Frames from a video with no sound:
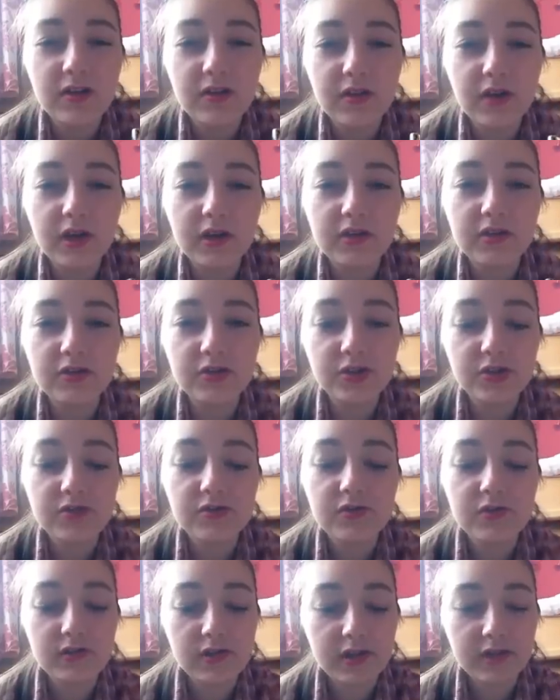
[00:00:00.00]
that I could
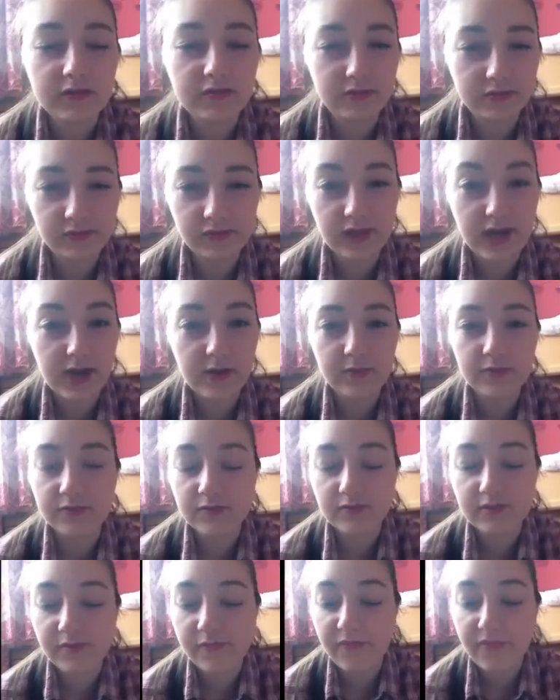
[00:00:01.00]
use like for flowers
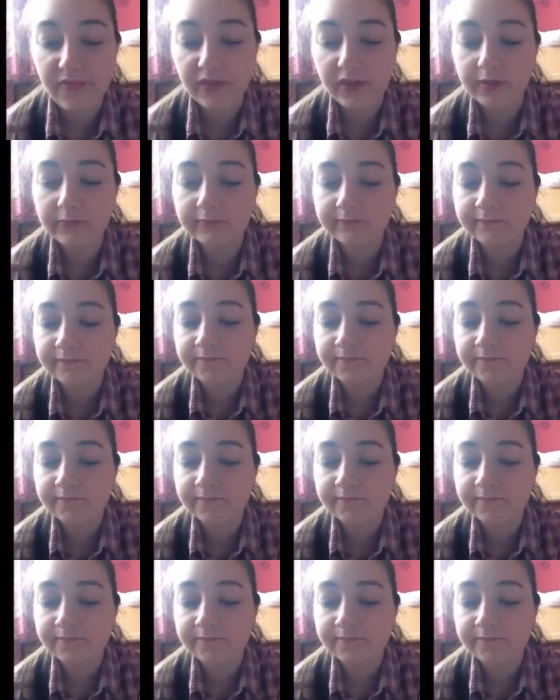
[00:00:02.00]
or something.